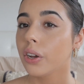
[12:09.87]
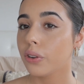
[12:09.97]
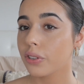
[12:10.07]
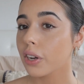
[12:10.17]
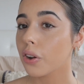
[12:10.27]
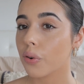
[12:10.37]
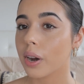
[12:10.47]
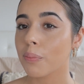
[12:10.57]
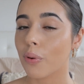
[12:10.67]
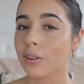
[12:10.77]
using a
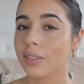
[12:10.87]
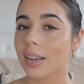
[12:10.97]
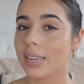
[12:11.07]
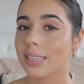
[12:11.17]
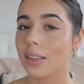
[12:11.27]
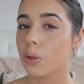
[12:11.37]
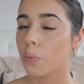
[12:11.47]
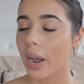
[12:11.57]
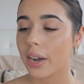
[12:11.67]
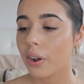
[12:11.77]
cream bronzer is the
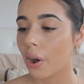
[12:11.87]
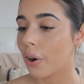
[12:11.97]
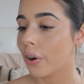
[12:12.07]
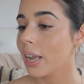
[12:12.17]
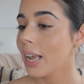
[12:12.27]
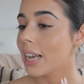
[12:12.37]
way to go.